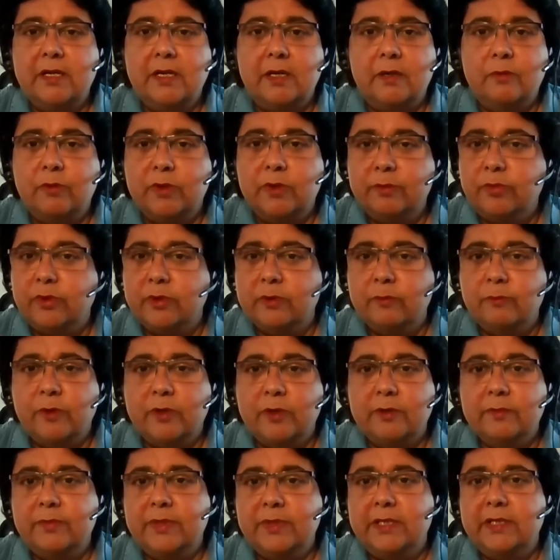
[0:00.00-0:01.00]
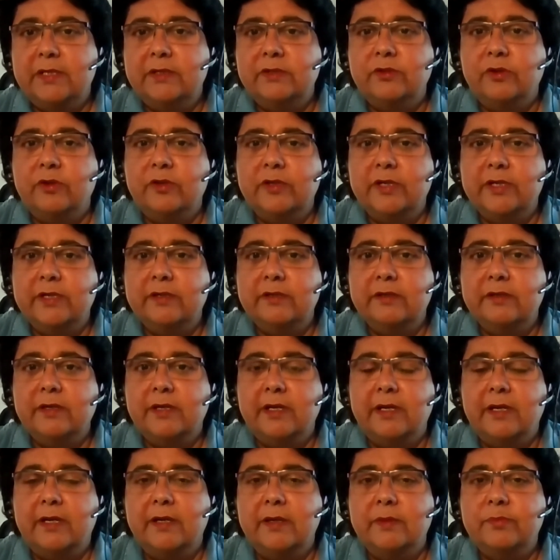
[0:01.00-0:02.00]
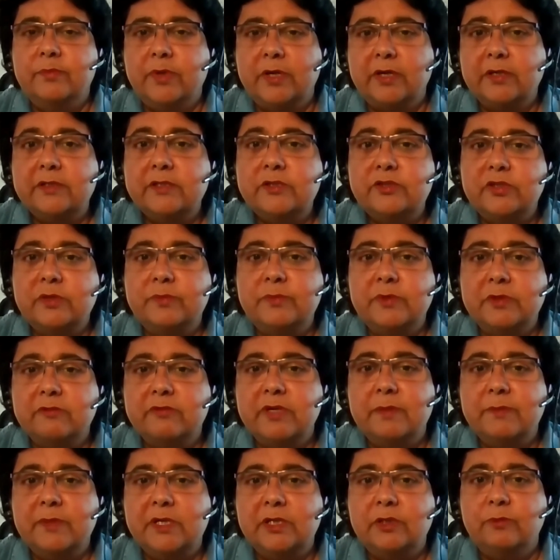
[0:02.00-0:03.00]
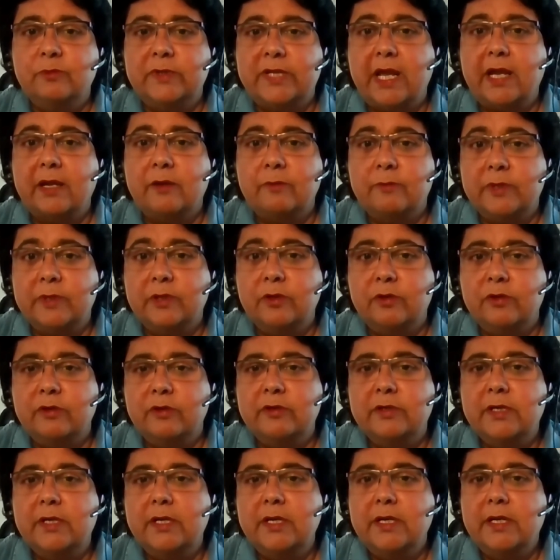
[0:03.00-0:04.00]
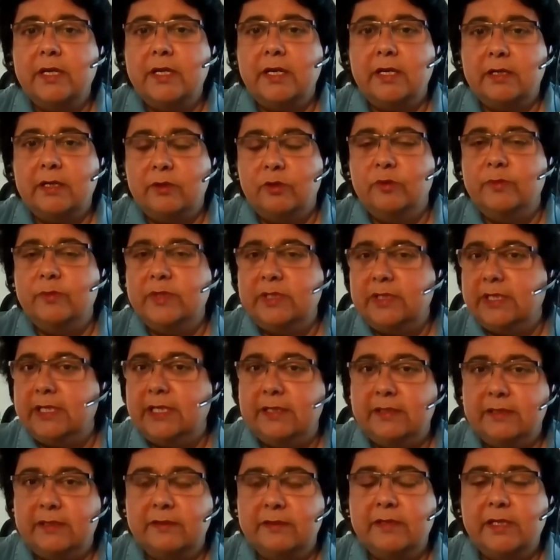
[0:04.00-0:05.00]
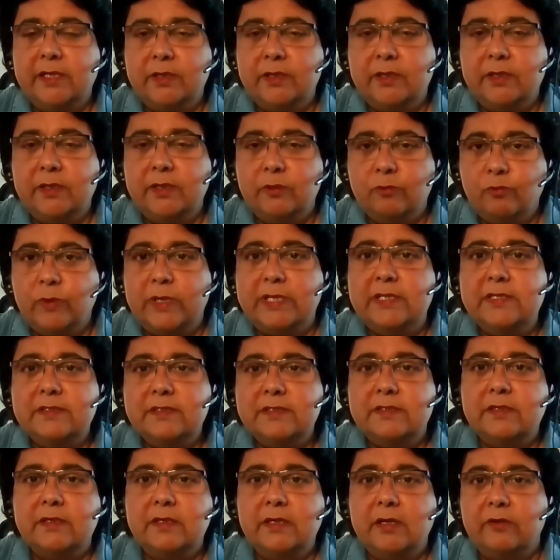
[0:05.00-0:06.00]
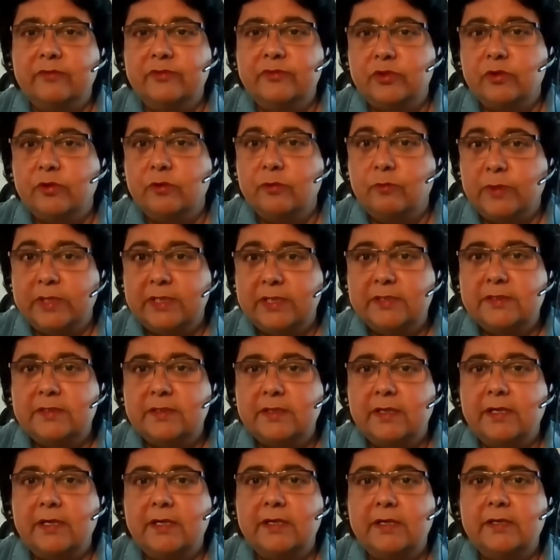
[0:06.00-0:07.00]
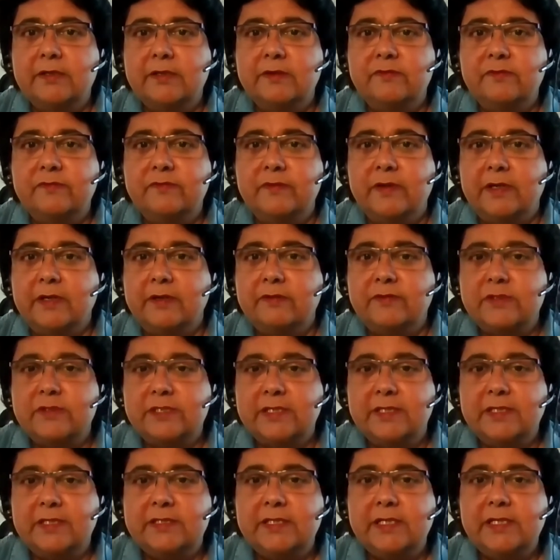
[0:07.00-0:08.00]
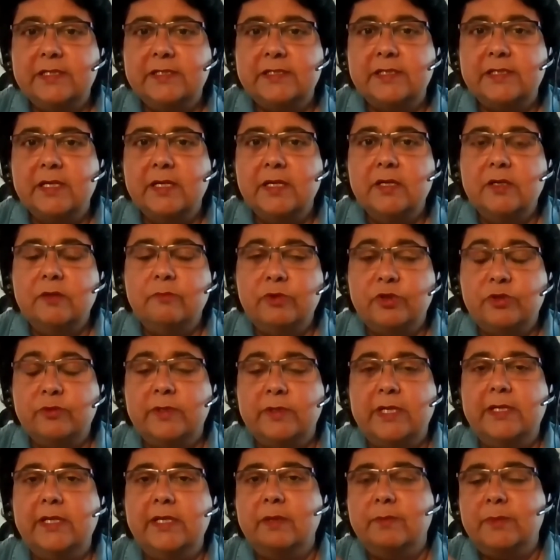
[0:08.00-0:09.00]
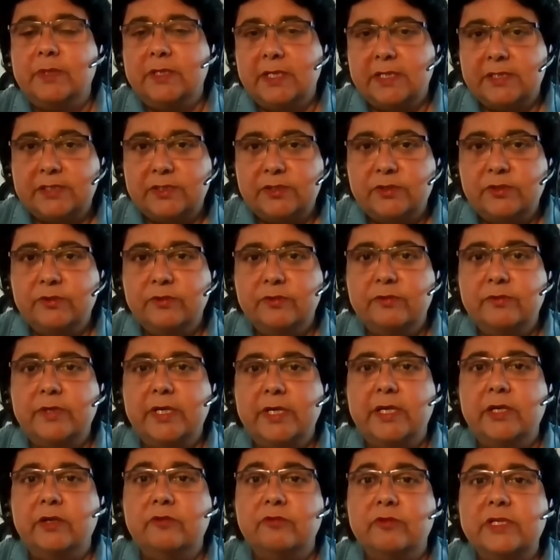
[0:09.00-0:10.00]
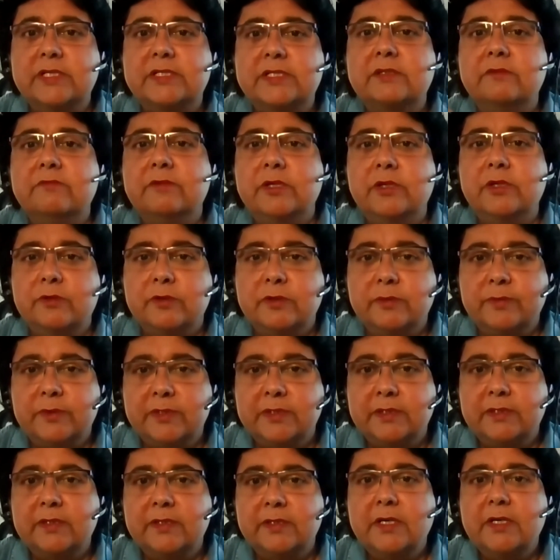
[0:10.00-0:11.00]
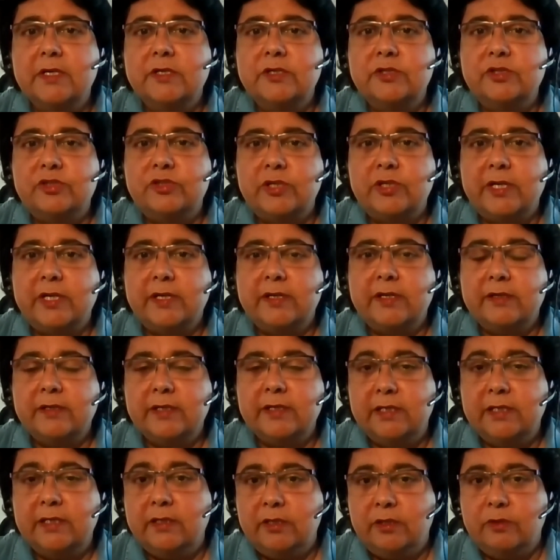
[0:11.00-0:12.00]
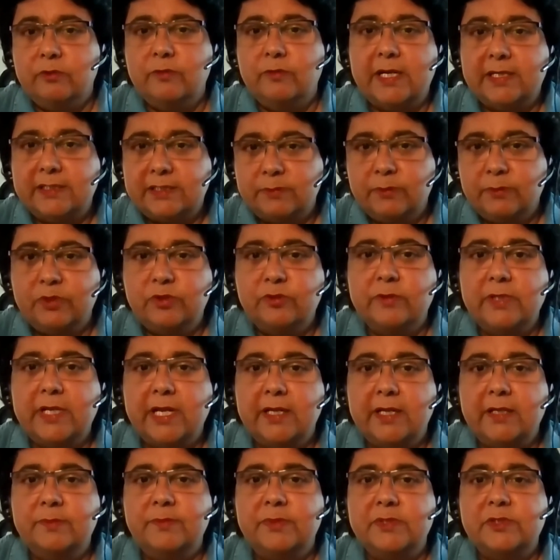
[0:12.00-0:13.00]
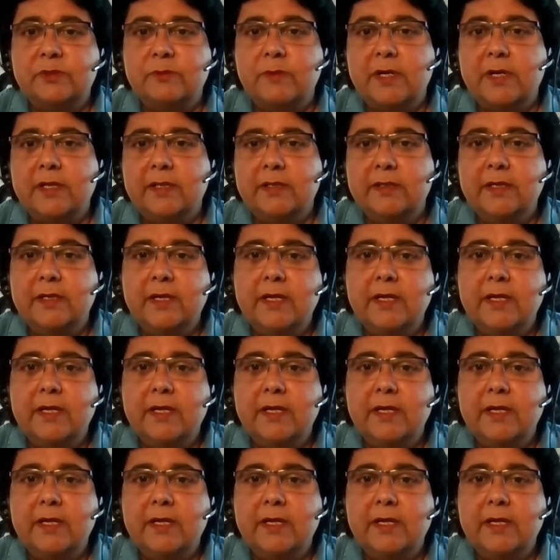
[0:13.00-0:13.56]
a $1.1 billion partnership agreement with Equinor, a global leader in wind, offshore wind facilities, which will enable us to increase the renewable share in the US, which will help as well